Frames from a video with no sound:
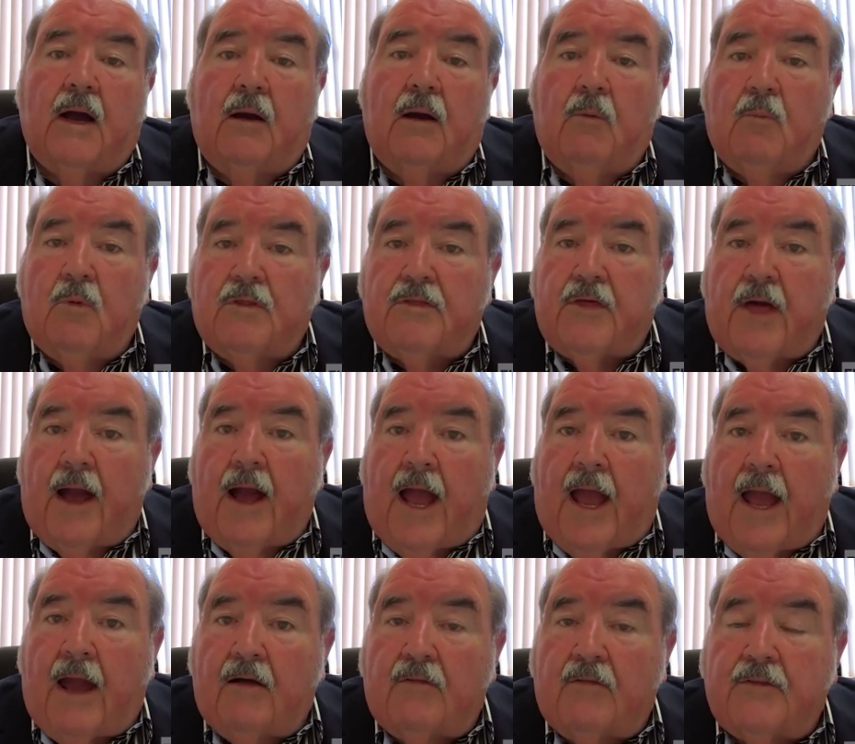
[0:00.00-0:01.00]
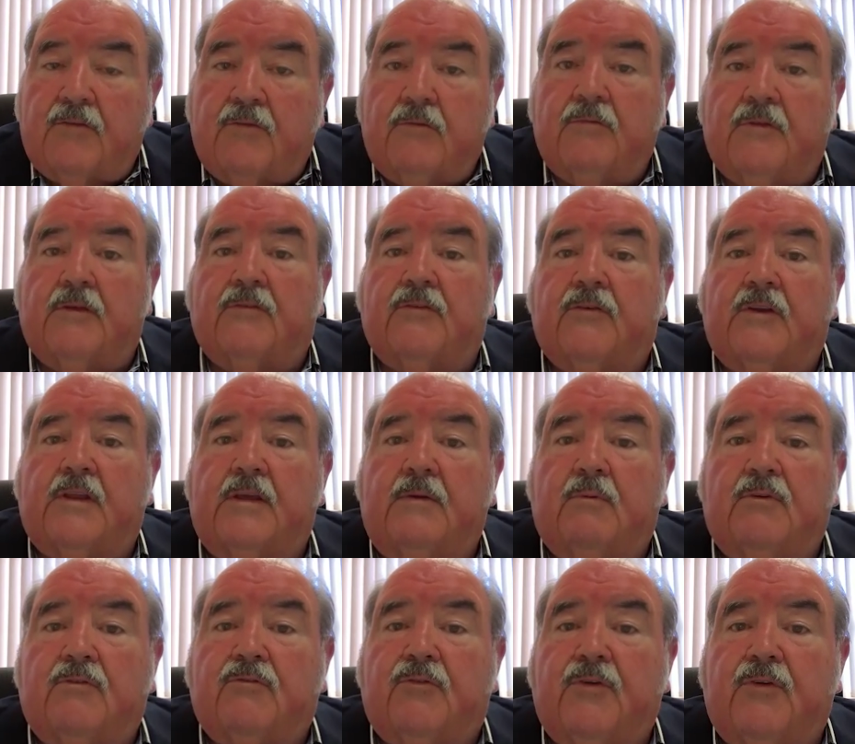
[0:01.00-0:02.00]
with how the city
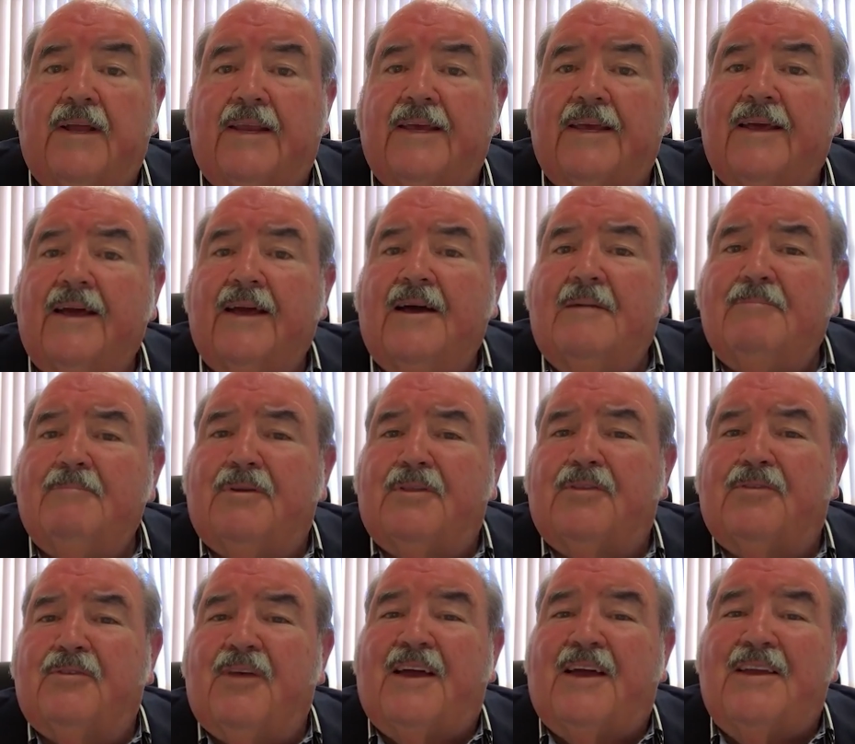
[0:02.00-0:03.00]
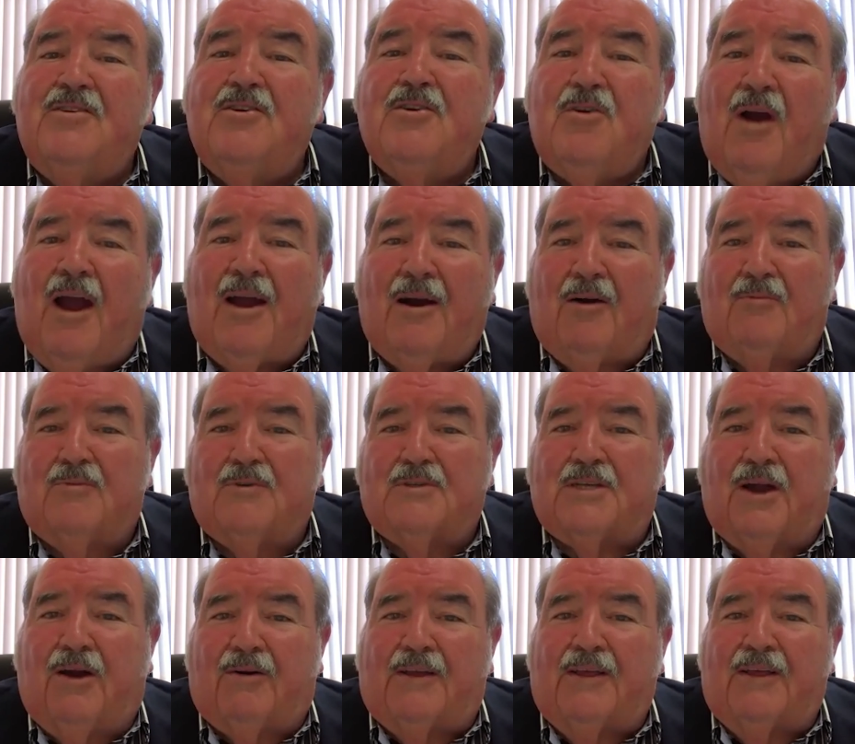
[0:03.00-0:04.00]
was feeling. But they knew how it was
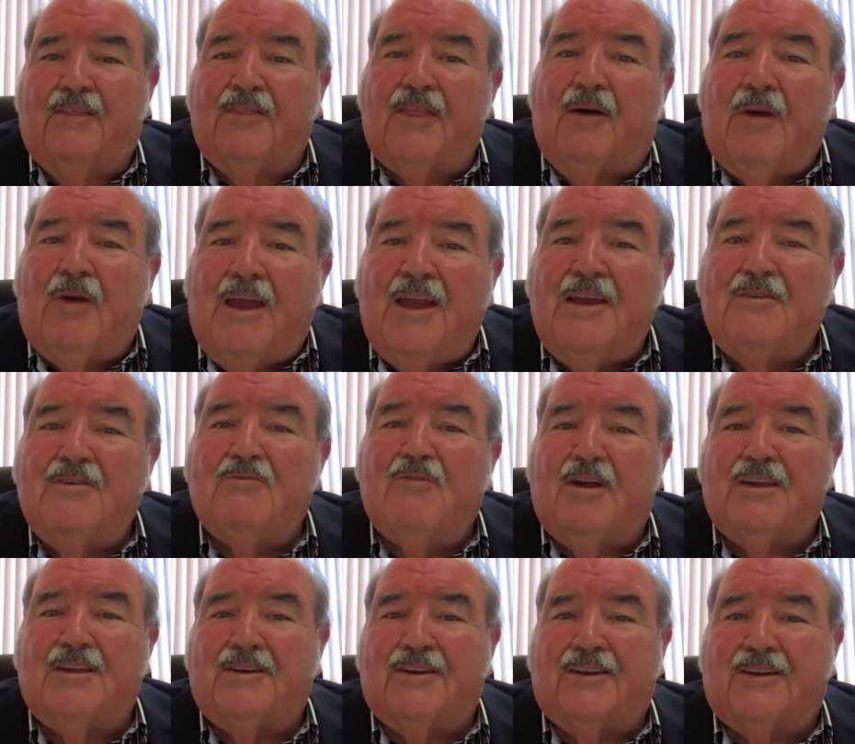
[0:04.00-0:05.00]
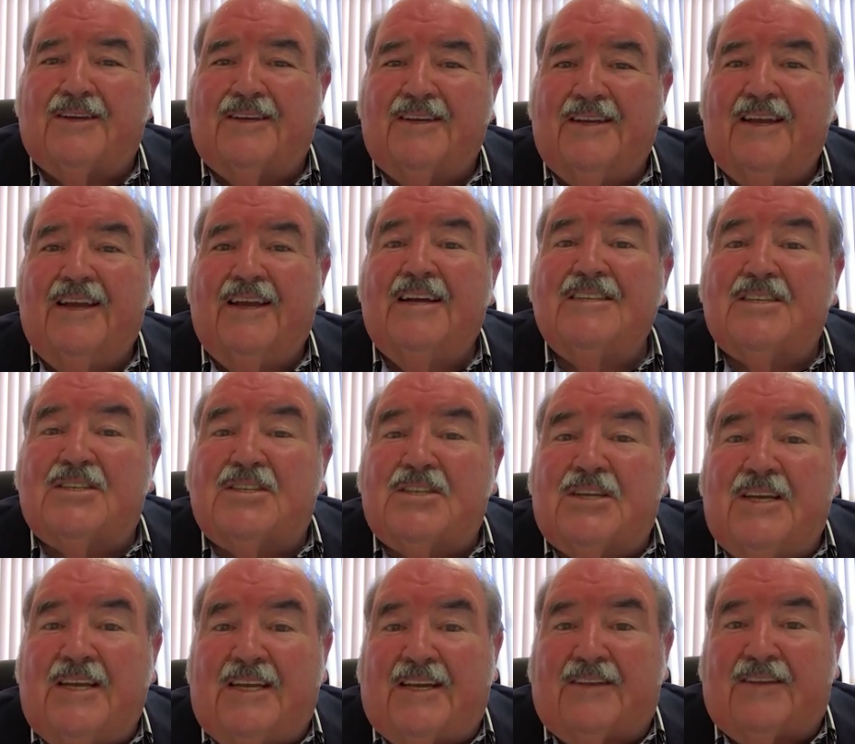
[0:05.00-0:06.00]
going. They were here regularly
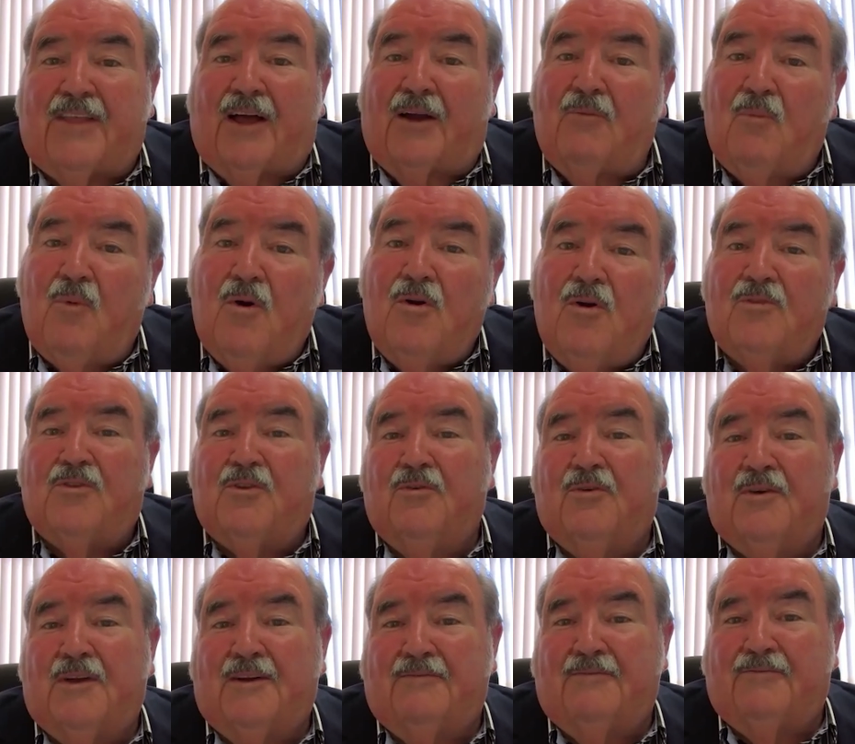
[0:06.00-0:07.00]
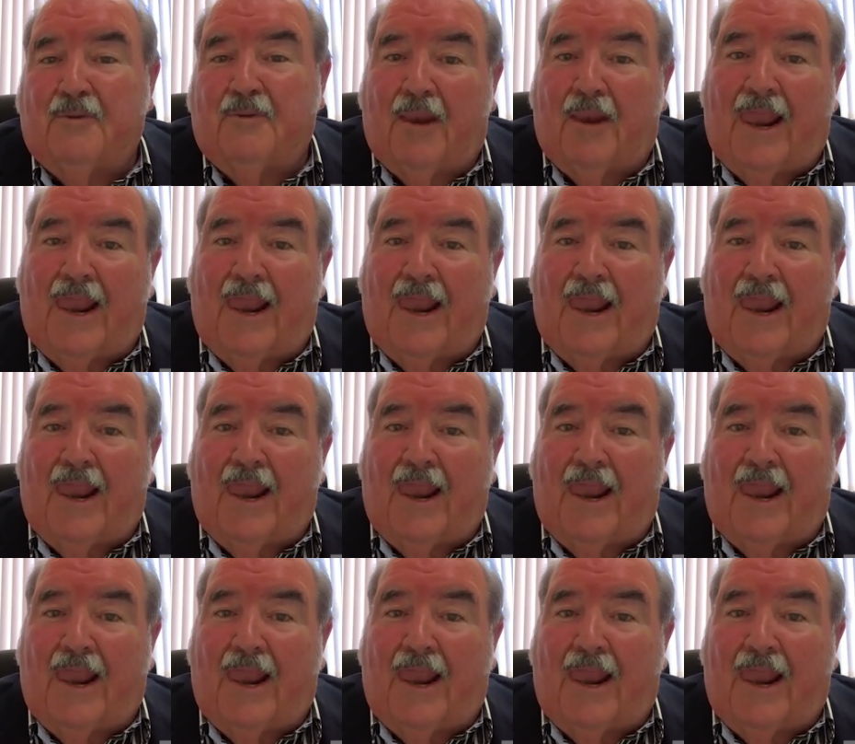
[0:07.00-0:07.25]
seeing it. They weren't doing it from a